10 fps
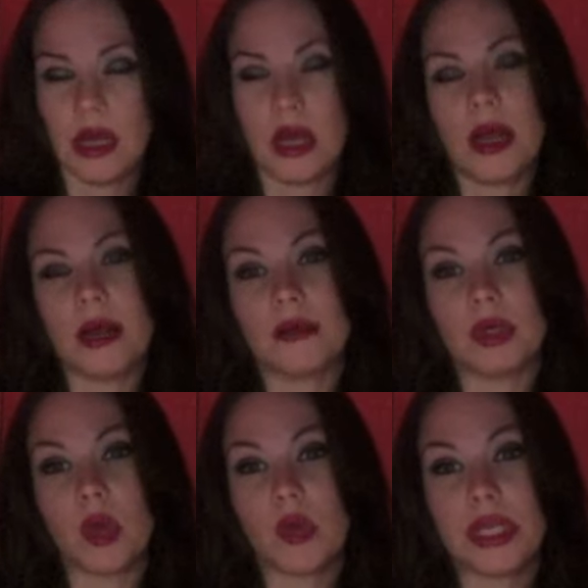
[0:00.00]

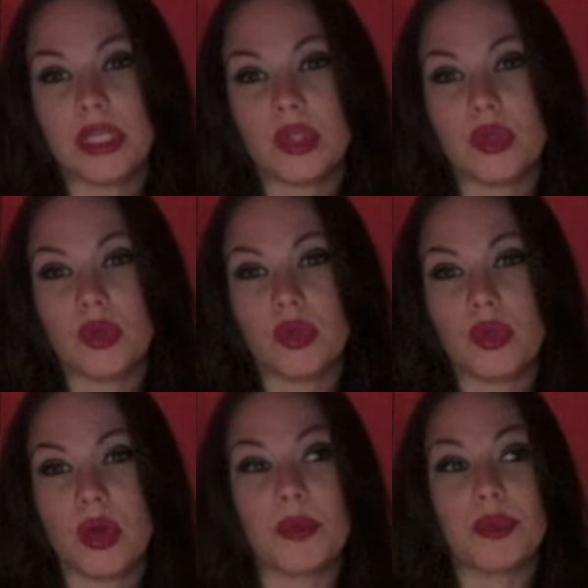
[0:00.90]
Going
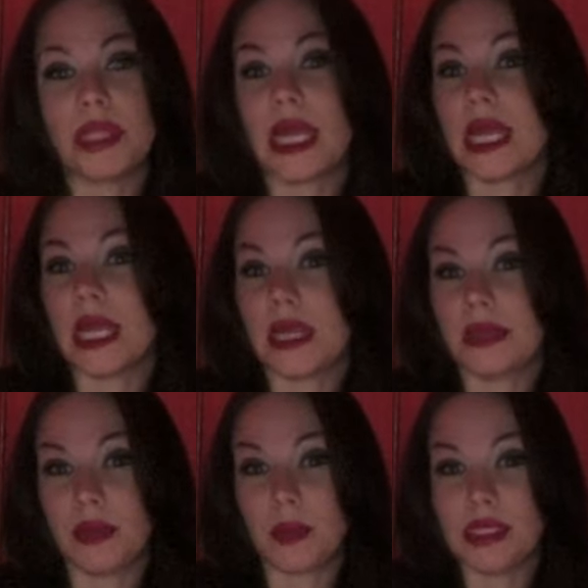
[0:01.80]
to a play,
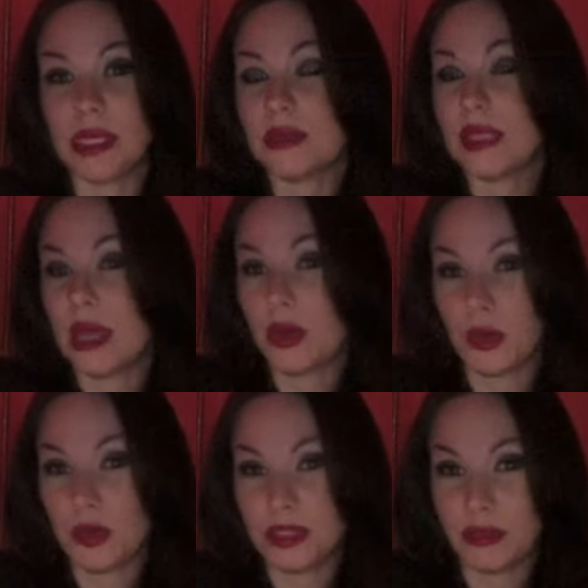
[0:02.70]
maybe
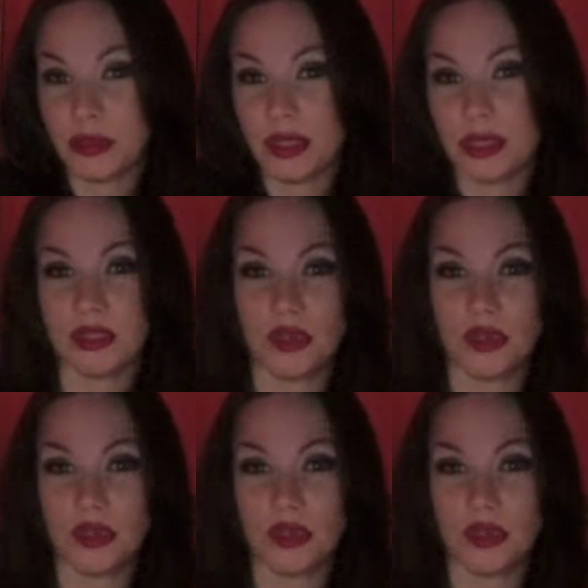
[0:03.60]
downtown or something.